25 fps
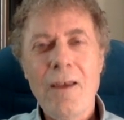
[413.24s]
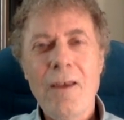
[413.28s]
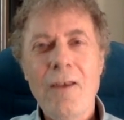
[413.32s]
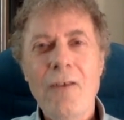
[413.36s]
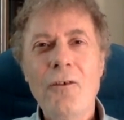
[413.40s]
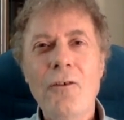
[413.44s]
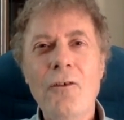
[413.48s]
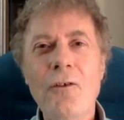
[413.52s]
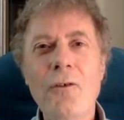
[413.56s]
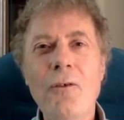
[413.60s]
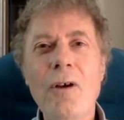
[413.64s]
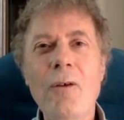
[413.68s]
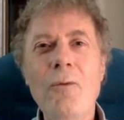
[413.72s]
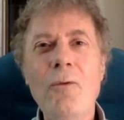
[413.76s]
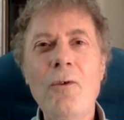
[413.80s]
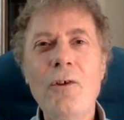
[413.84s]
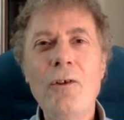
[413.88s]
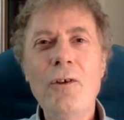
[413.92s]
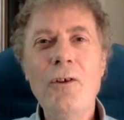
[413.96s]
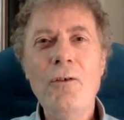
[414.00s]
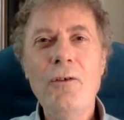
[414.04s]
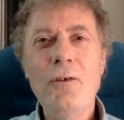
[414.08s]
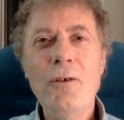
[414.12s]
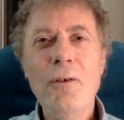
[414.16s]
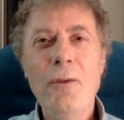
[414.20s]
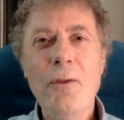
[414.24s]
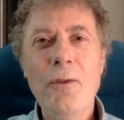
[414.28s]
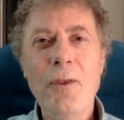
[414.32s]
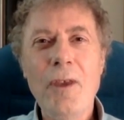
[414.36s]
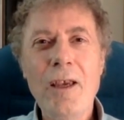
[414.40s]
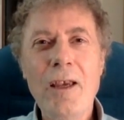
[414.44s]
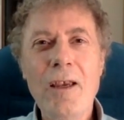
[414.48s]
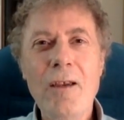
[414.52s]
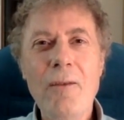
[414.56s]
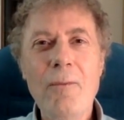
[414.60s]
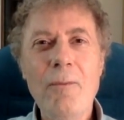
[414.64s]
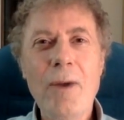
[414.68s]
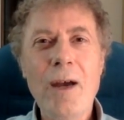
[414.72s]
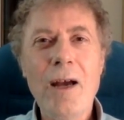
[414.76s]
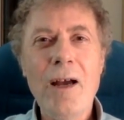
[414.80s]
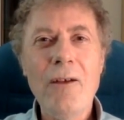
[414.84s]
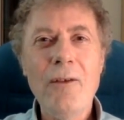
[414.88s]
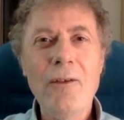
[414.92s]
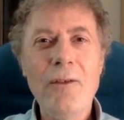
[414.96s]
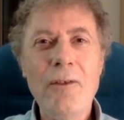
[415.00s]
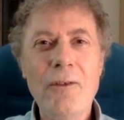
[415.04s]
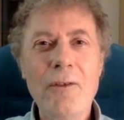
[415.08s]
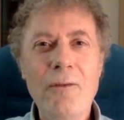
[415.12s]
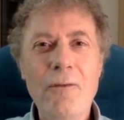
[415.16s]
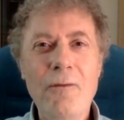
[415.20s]
so i want you to think
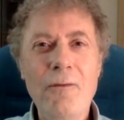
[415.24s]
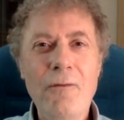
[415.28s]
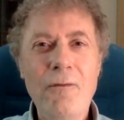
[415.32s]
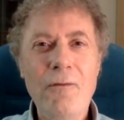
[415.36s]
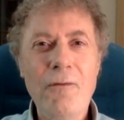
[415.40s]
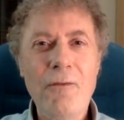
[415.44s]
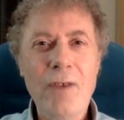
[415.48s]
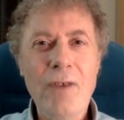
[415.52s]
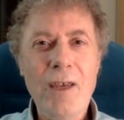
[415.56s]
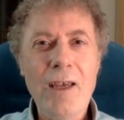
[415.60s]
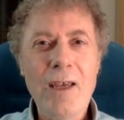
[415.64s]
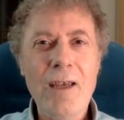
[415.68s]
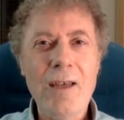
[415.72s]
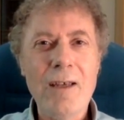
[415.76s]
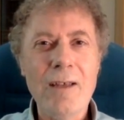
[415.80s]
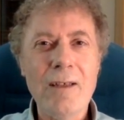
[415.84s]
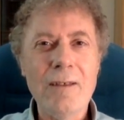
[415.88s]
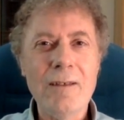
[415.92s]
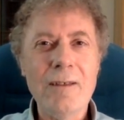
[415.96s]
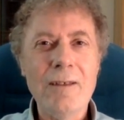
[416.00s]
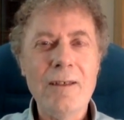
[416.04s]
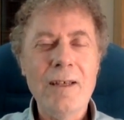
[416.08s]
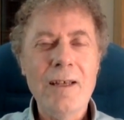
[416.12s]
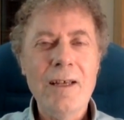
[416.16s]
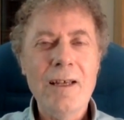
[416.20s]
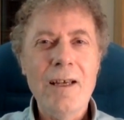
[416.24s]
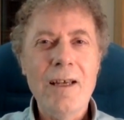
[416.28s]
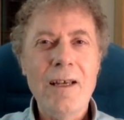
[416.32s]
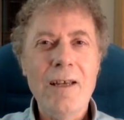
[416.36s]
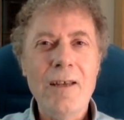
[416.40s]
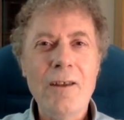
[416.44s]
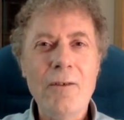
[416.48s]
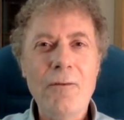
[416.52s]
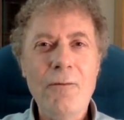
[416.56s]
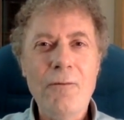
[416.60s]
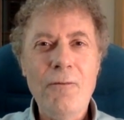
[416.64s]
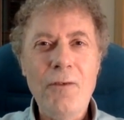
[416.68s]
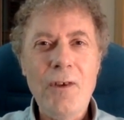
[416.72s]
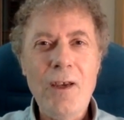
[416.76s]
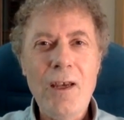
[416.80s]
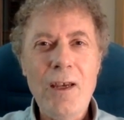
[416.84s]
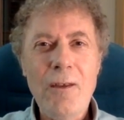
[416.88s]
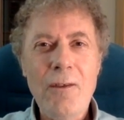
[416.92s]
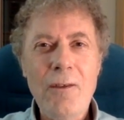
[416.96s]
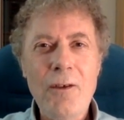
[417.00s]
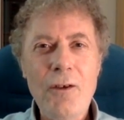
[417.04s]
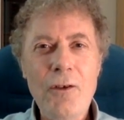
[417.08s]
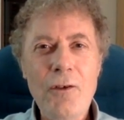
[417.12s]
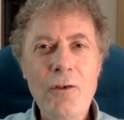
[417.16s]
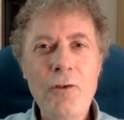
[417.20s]
about the fear and the fear
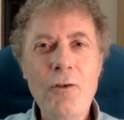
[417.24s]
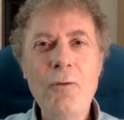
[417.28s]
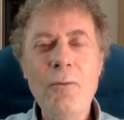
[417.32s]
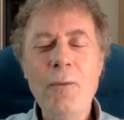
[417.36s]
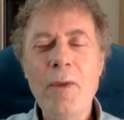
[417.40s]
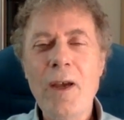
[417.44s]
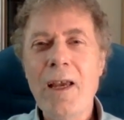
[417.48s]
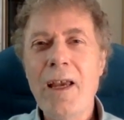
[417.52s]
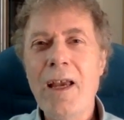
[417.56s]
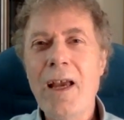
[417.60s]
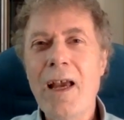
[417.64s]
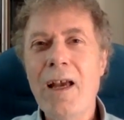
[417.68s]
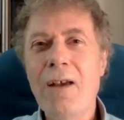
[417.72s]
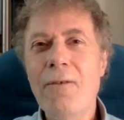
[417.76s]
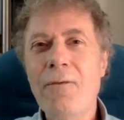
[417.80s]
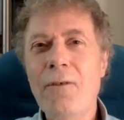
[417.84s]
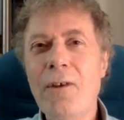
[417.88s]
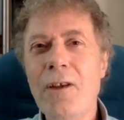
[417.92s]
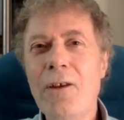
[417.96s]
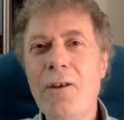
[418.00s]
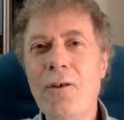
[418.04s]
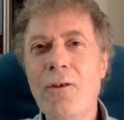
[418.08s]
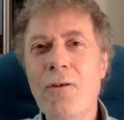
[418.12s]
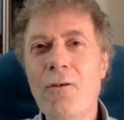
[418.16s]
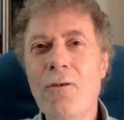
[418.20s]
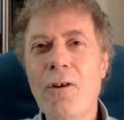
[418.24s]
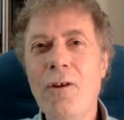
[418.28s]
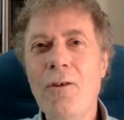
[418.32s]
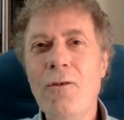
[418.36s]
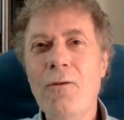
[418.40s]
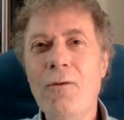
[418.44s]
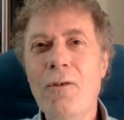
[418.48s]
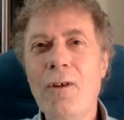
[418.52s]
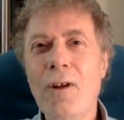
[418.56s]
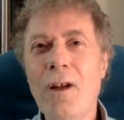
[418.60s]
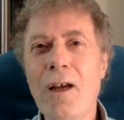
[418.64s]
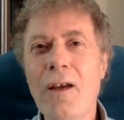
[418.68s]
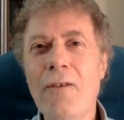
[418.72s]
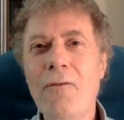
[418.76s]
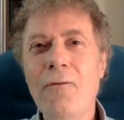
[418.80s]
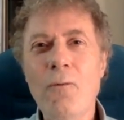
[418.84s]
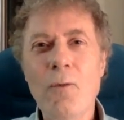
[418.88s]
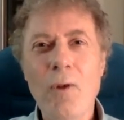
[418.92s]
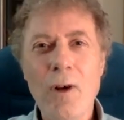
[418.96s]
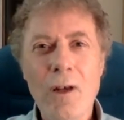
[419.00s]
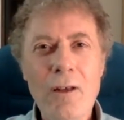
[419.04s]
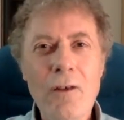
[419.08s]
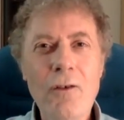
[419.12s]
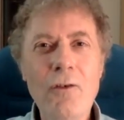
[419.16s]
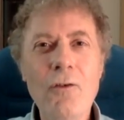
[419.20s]
that you may have in your own life
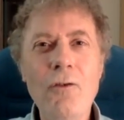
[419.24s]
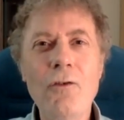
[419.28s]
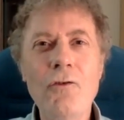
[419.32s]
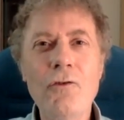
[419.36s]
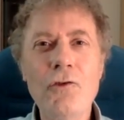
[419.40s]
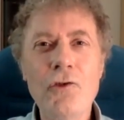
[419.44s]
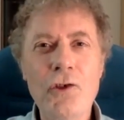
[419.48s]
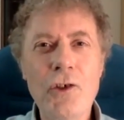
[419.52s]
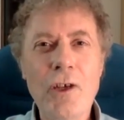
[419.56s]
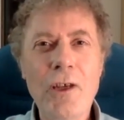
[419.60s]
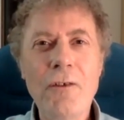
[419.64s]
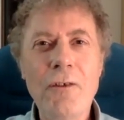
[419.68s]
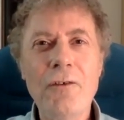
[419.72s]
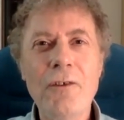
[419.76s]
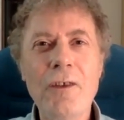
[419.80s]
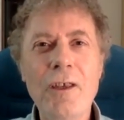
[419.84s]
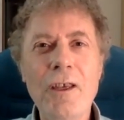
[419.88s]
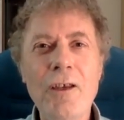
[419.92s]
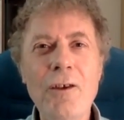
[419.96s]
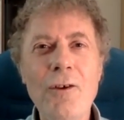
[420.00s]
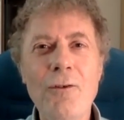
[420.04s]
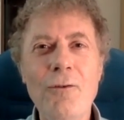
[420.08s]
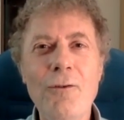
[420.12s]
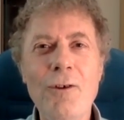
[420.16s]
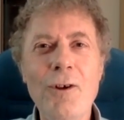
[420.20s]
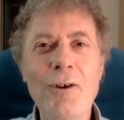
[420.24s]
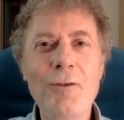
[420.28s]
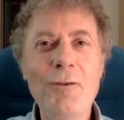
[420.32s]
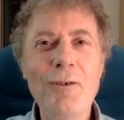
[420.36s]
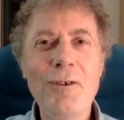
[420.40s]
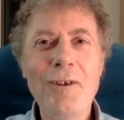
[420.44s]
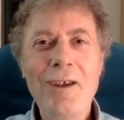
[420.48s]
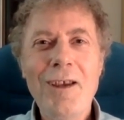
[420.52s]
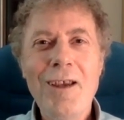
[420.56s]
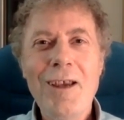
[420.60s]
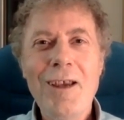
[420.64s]
while you're chasing your own